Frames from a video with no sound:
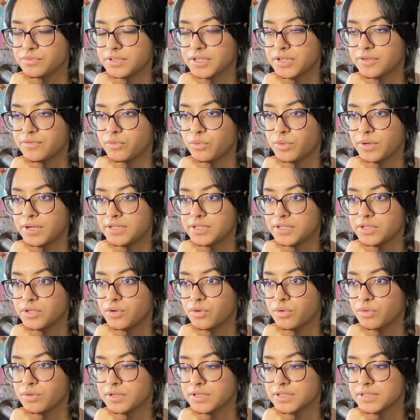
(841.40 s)
like, full ending
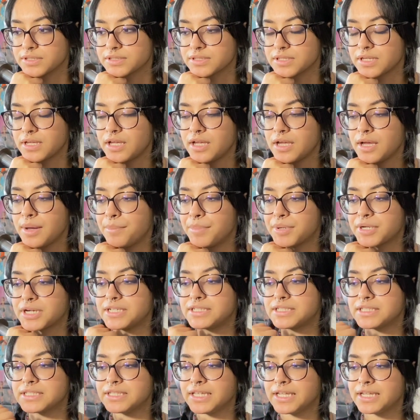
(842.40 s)
chorus. But I
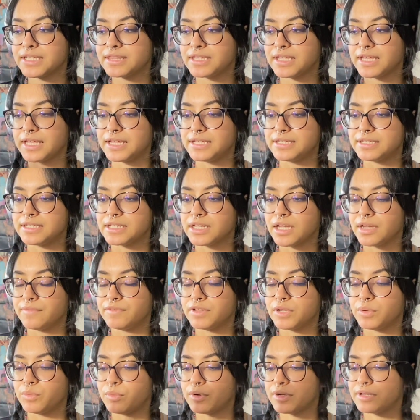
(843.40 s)
did like the ending of
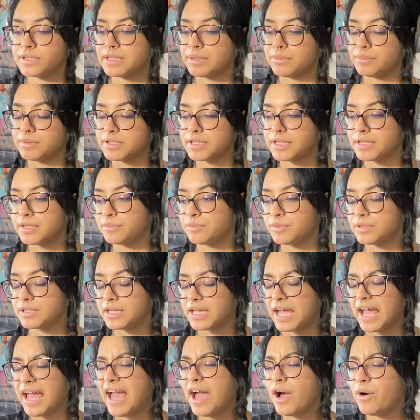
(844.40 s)
it where they were, like, where
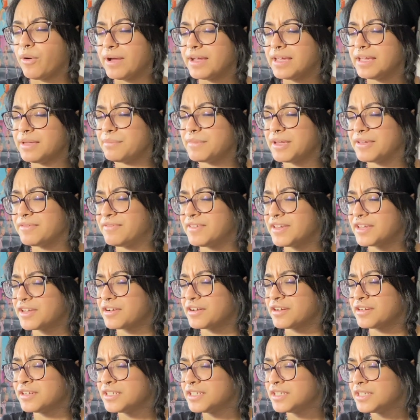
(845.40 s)
they, ow, I hit my
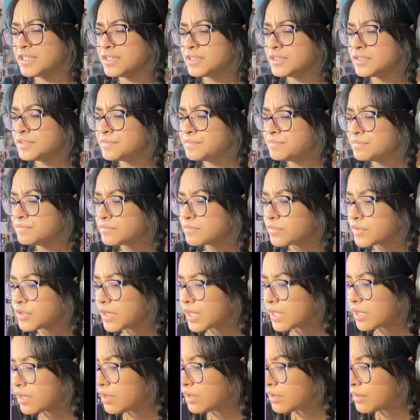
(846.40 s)
finger. But
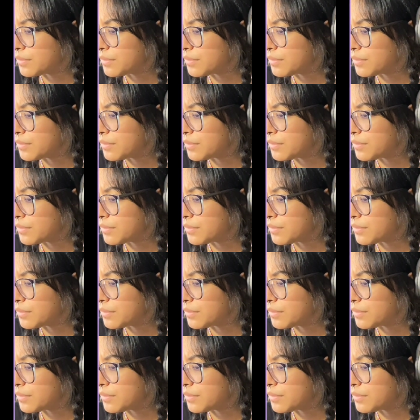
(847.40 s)
they,